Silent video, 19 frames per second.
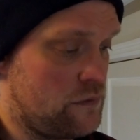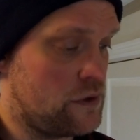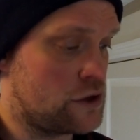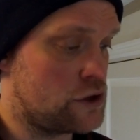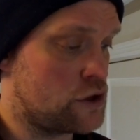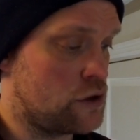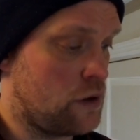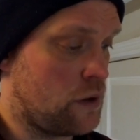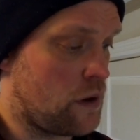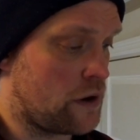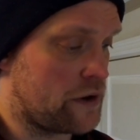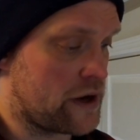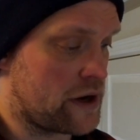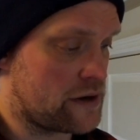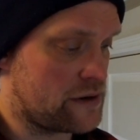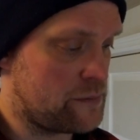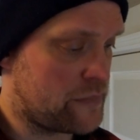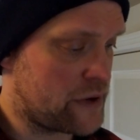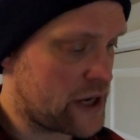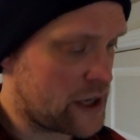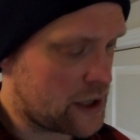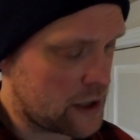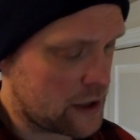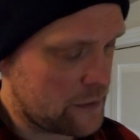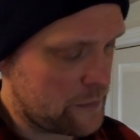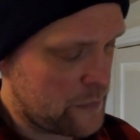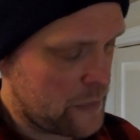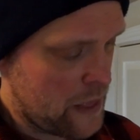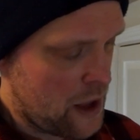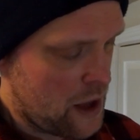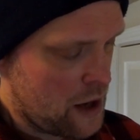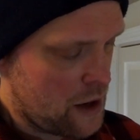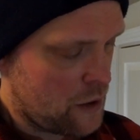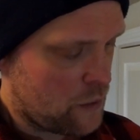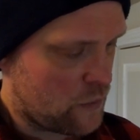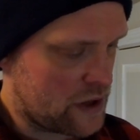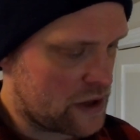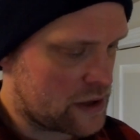which law they're breaking.
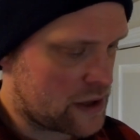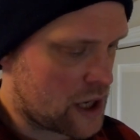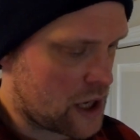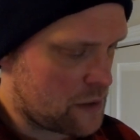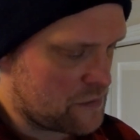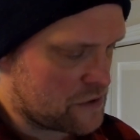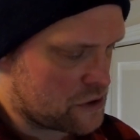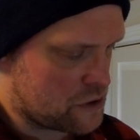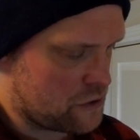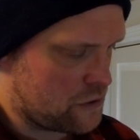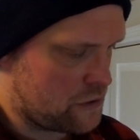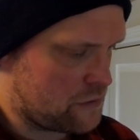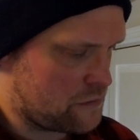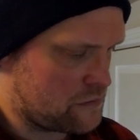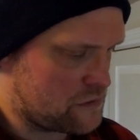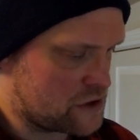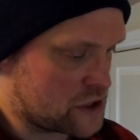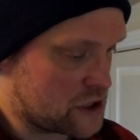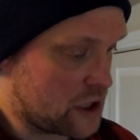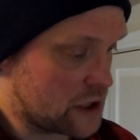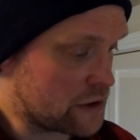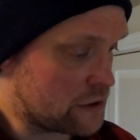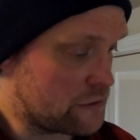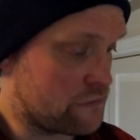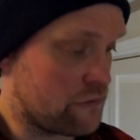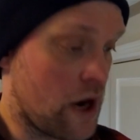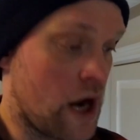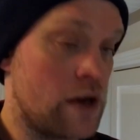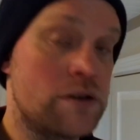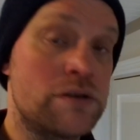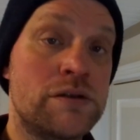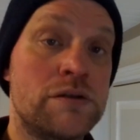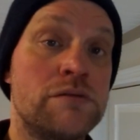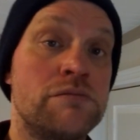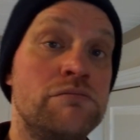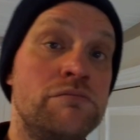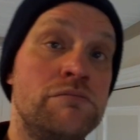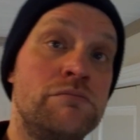When it came to children's
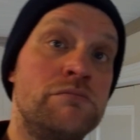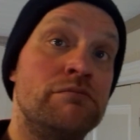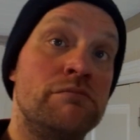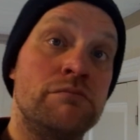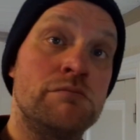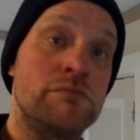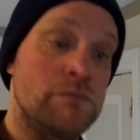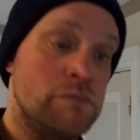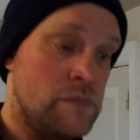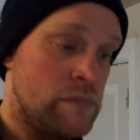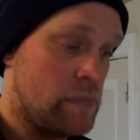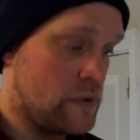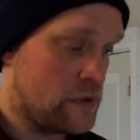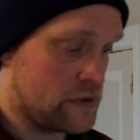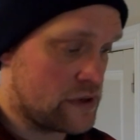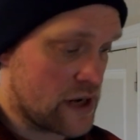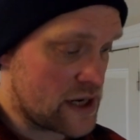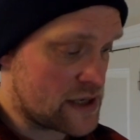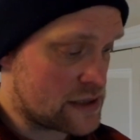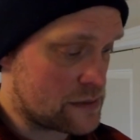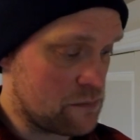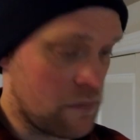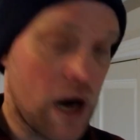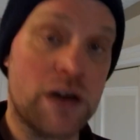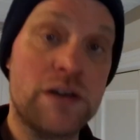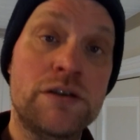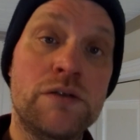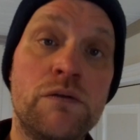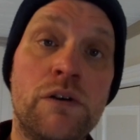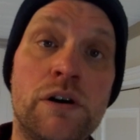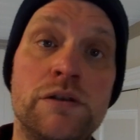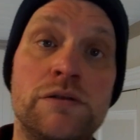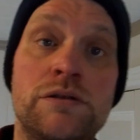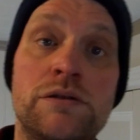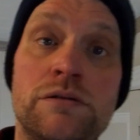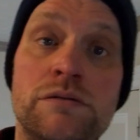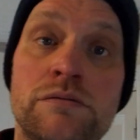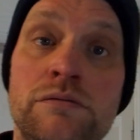rights, that's much
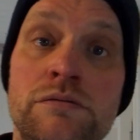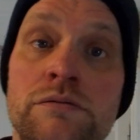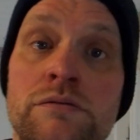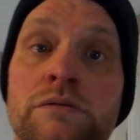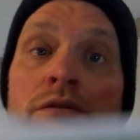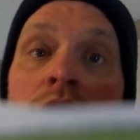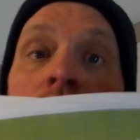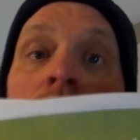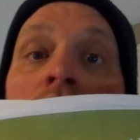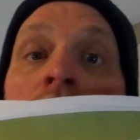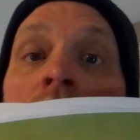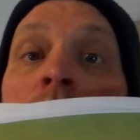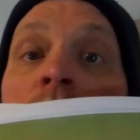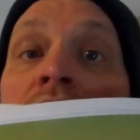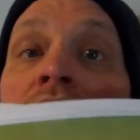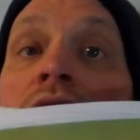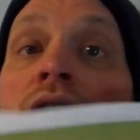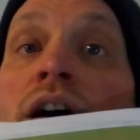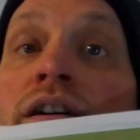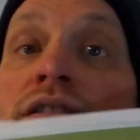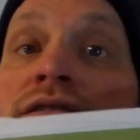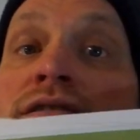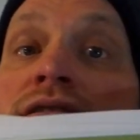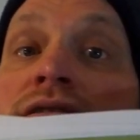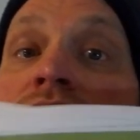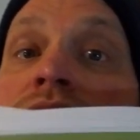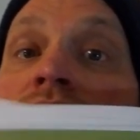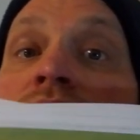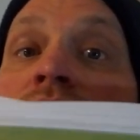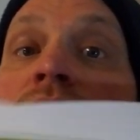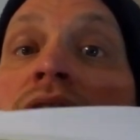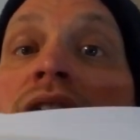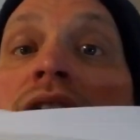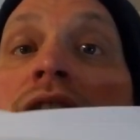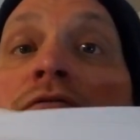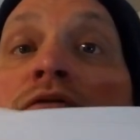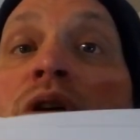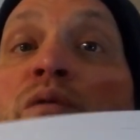worse, because
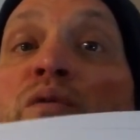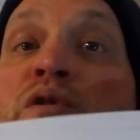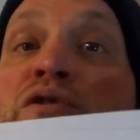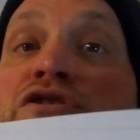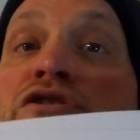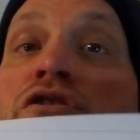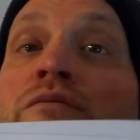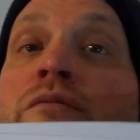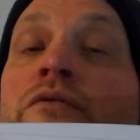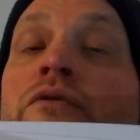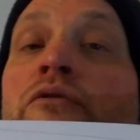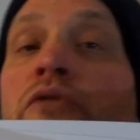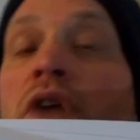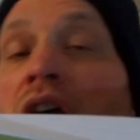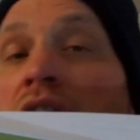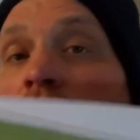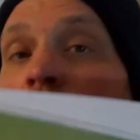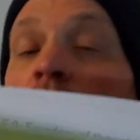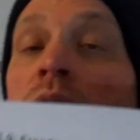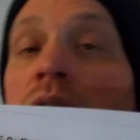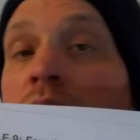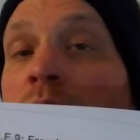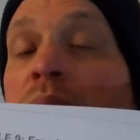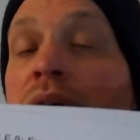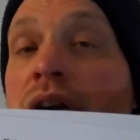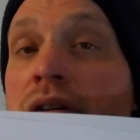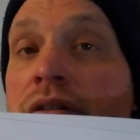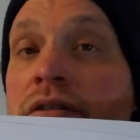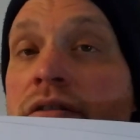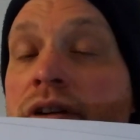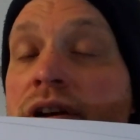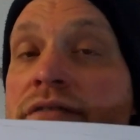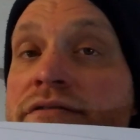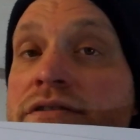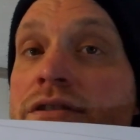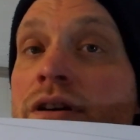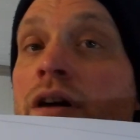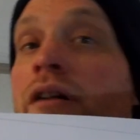if we would write all the
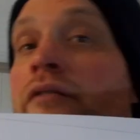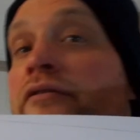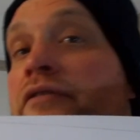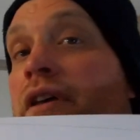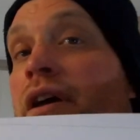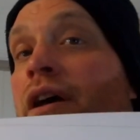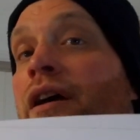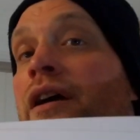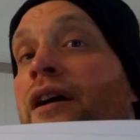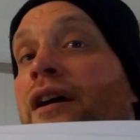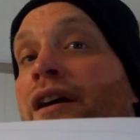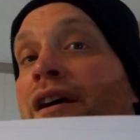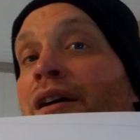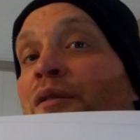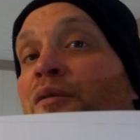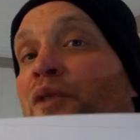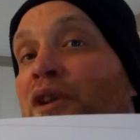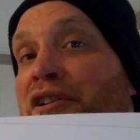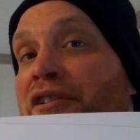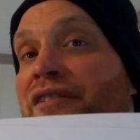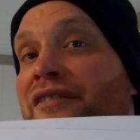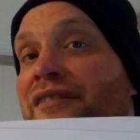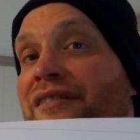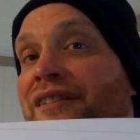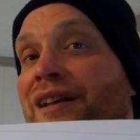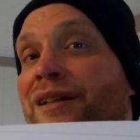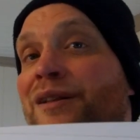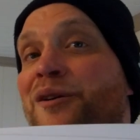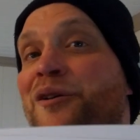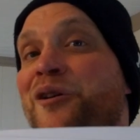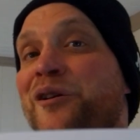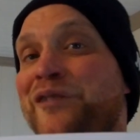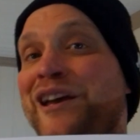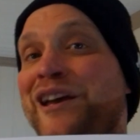paragraphs of the what the law